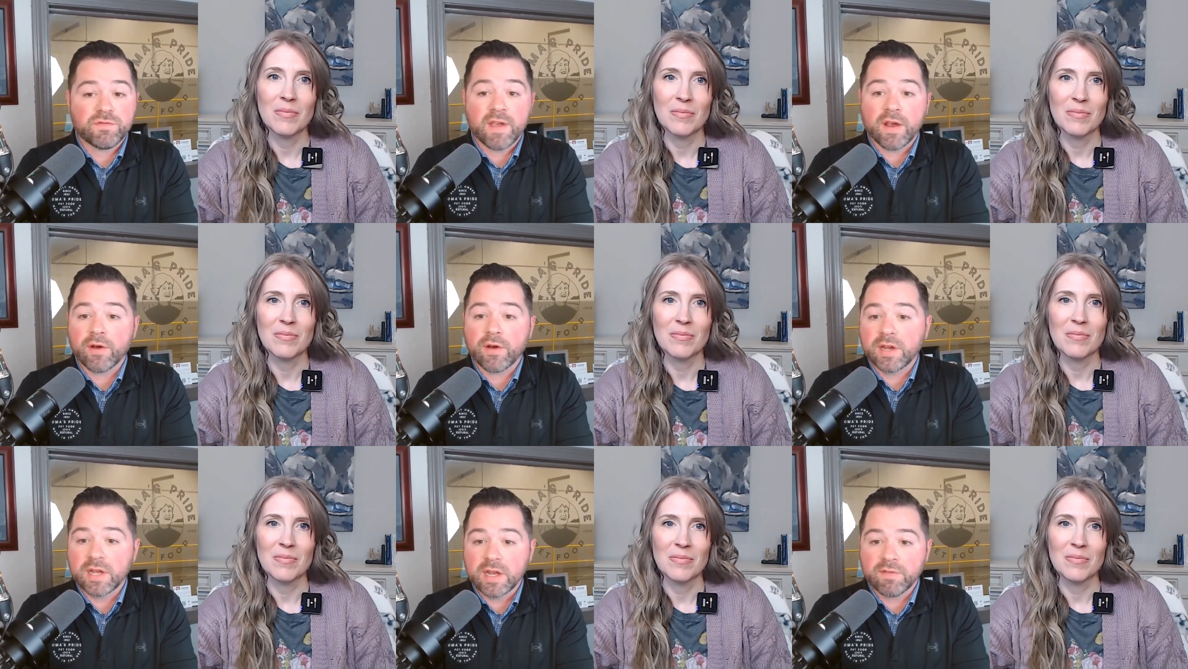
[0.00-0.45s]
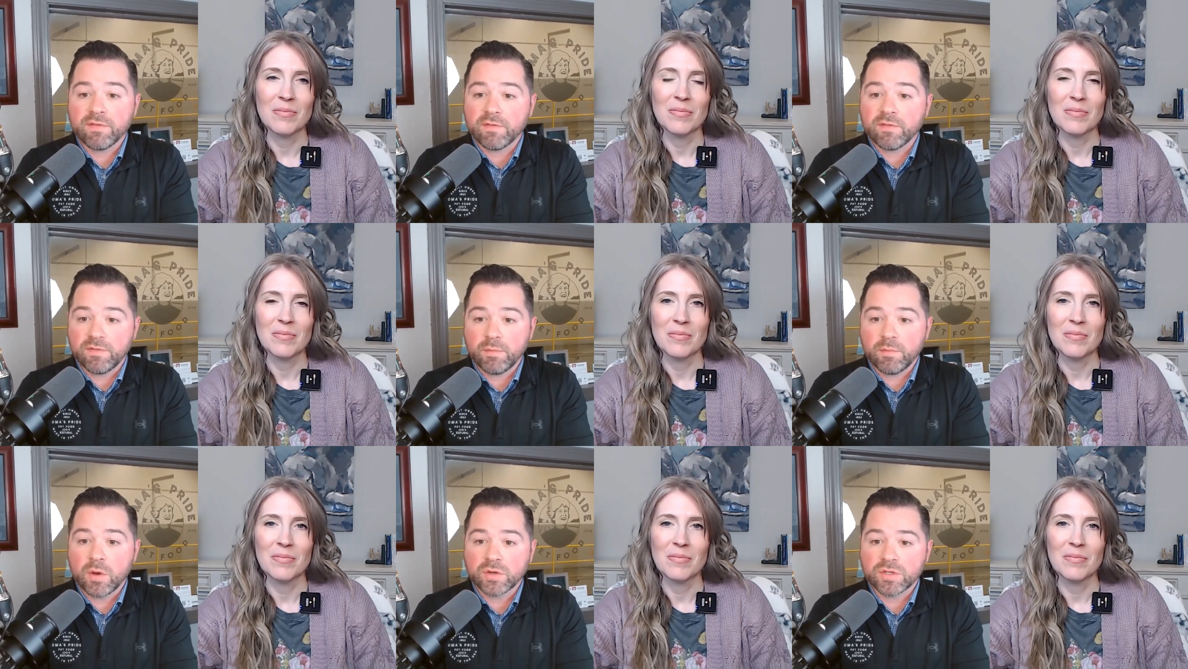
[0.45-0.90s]
Speaker 1: very
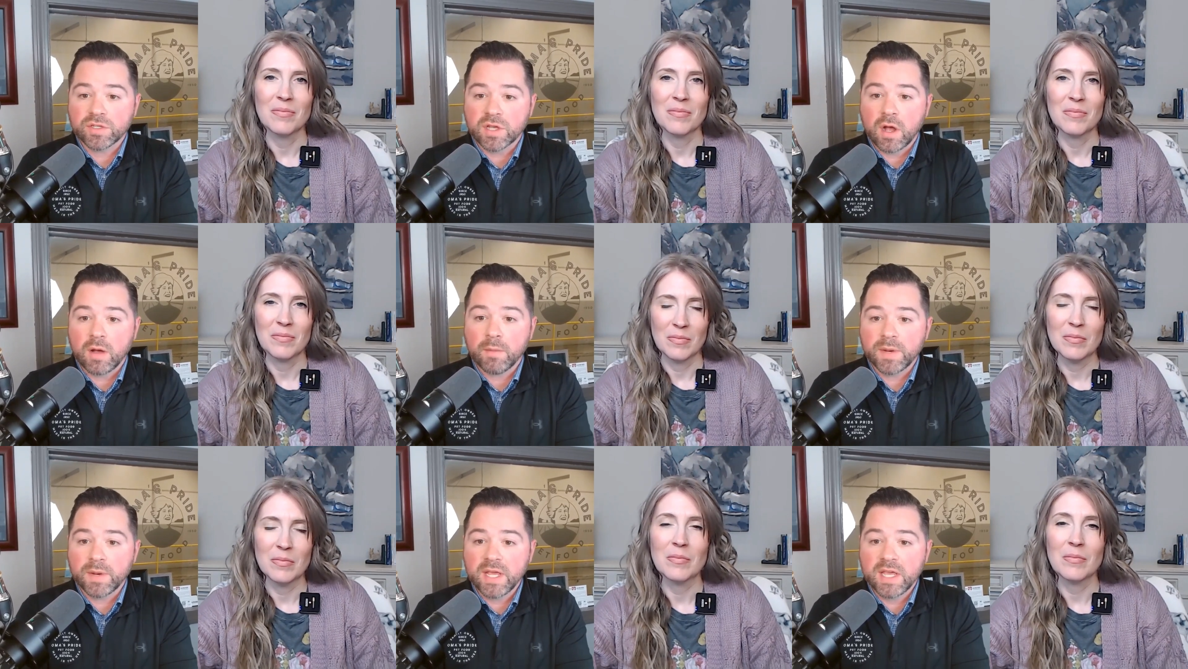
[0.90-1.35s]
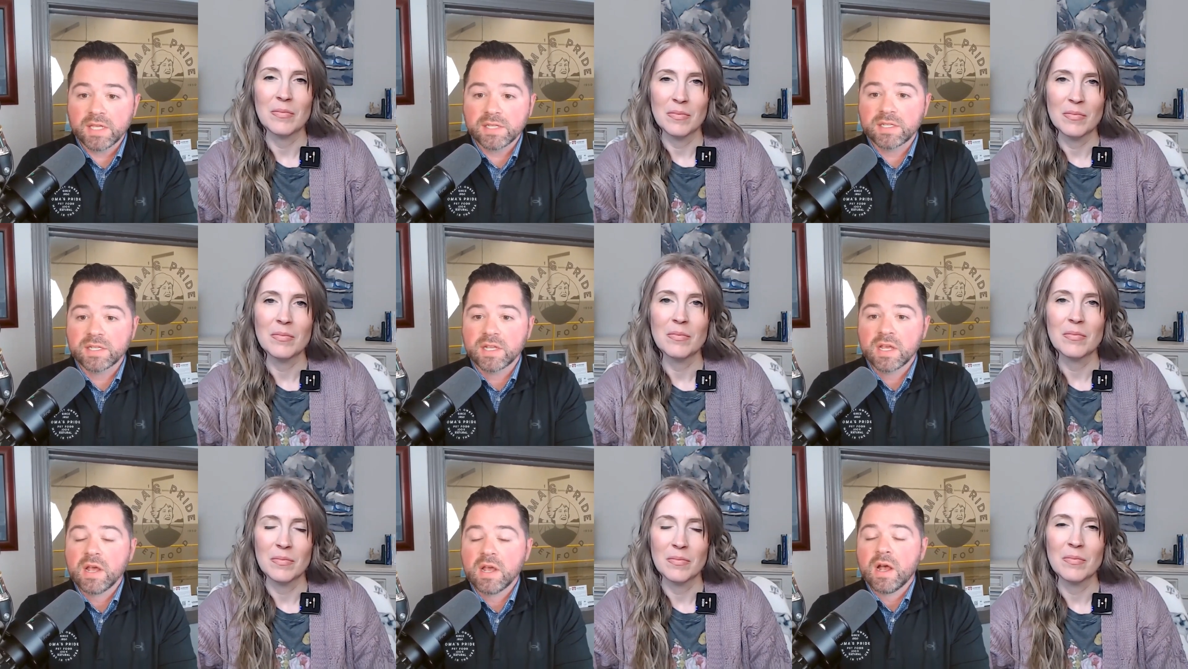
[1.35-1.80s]
different from most
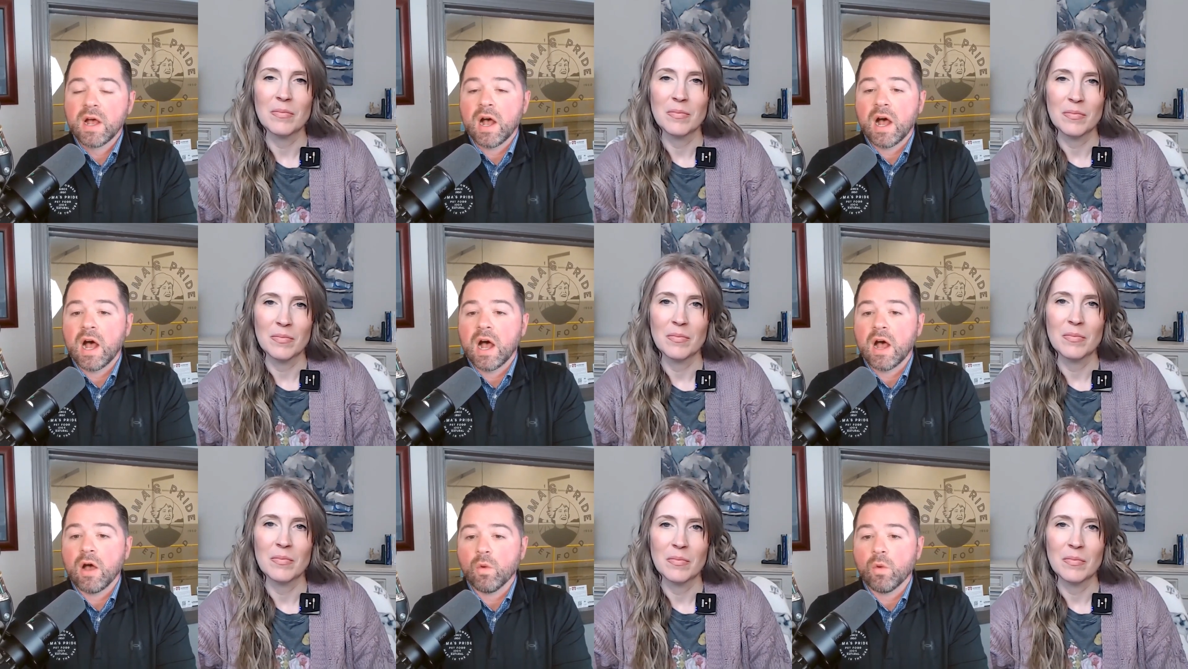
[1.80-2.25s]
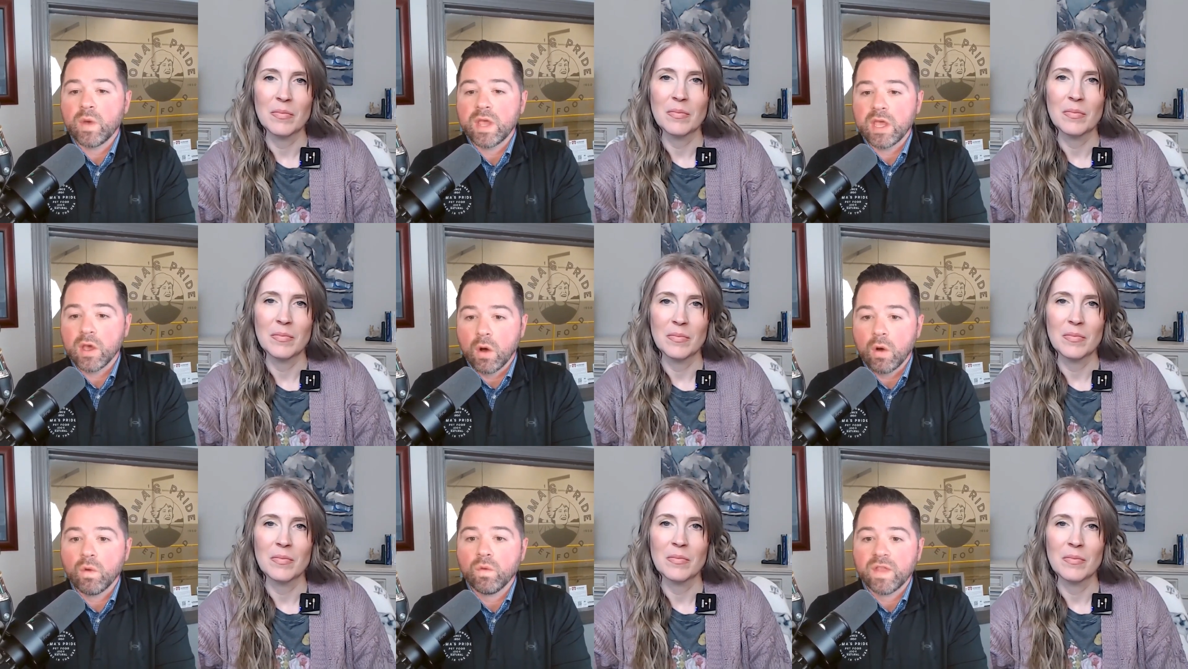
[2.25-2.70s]
companies.
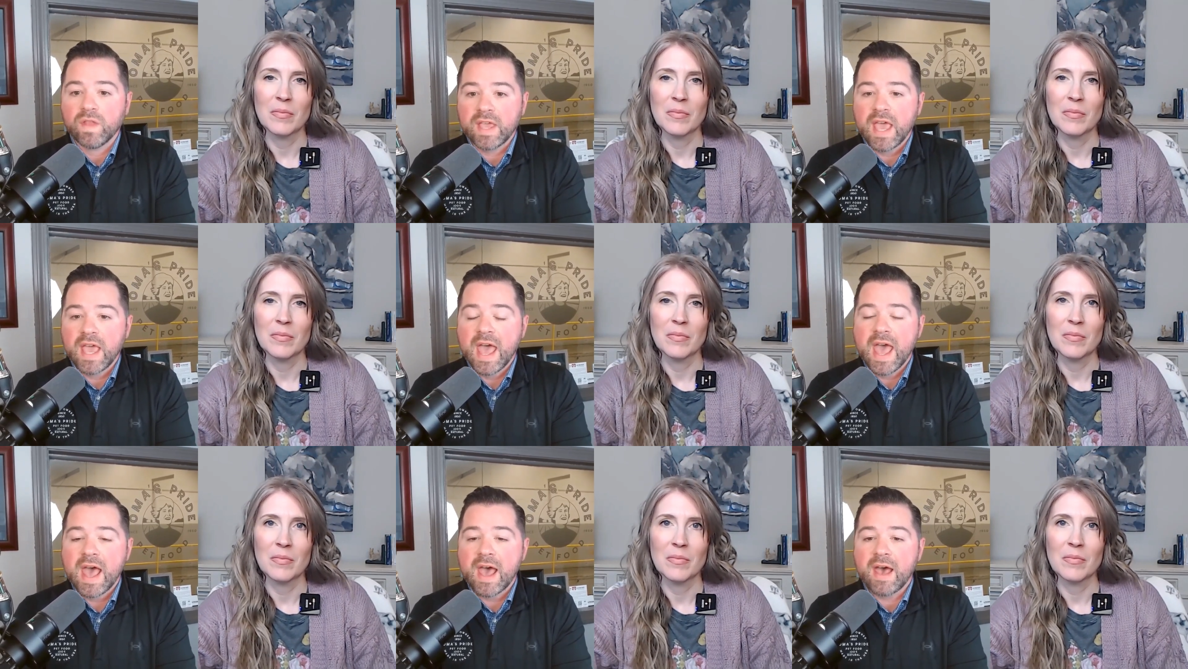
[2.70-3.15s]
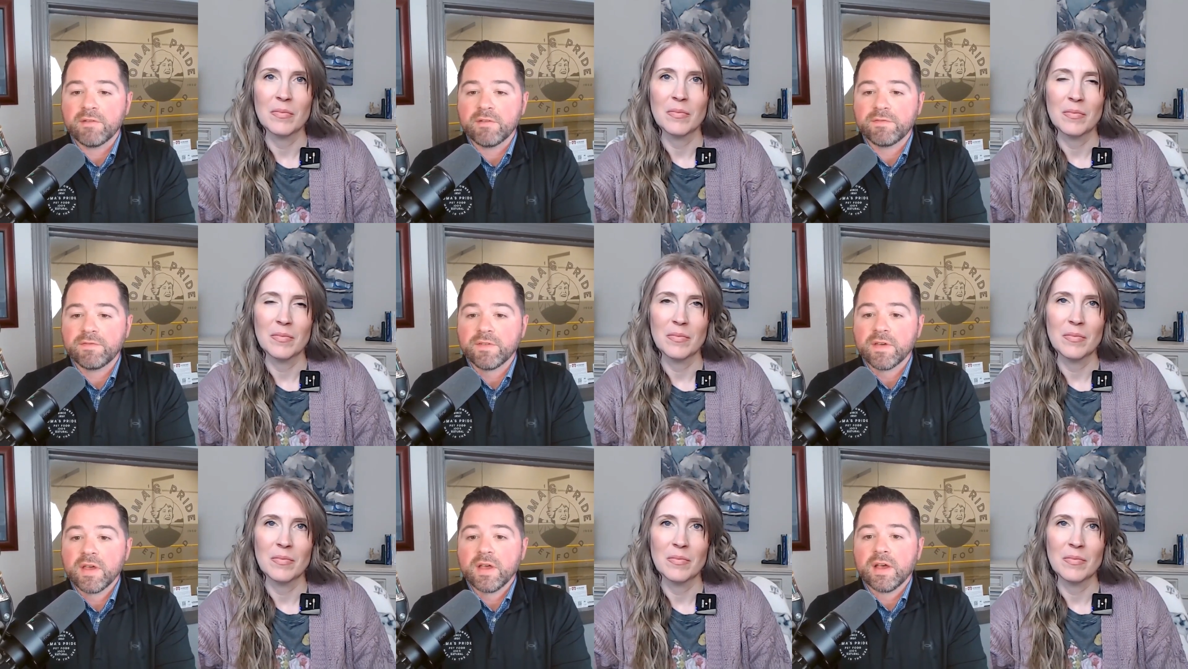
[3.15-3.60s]
We only
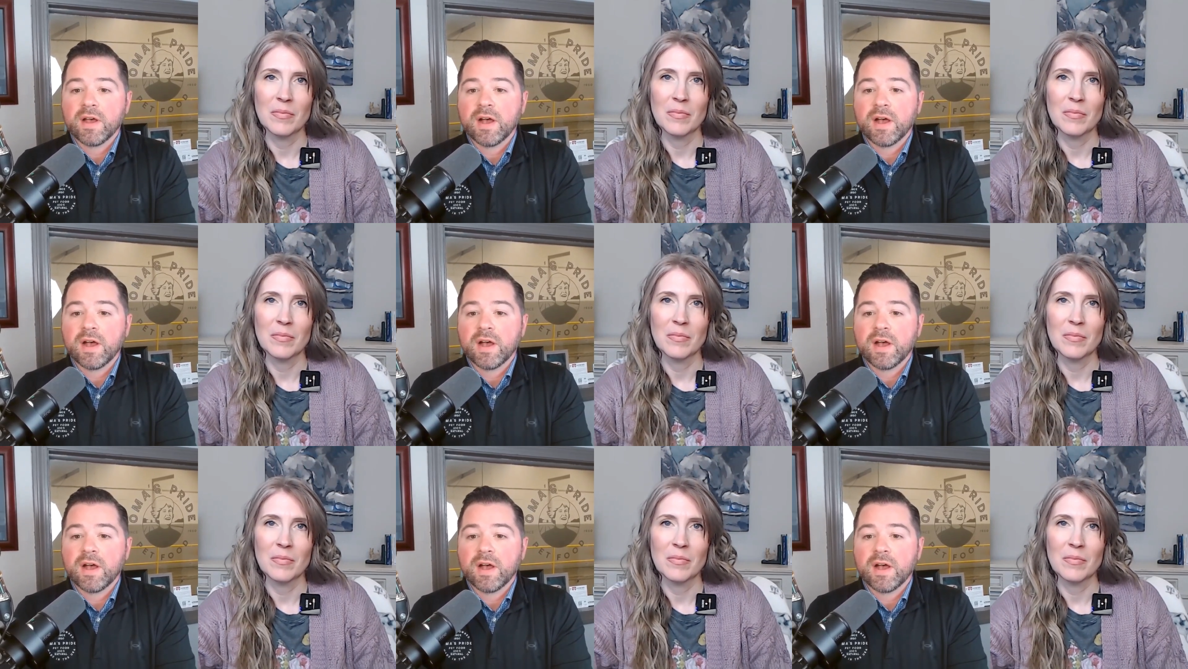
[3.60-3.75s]
have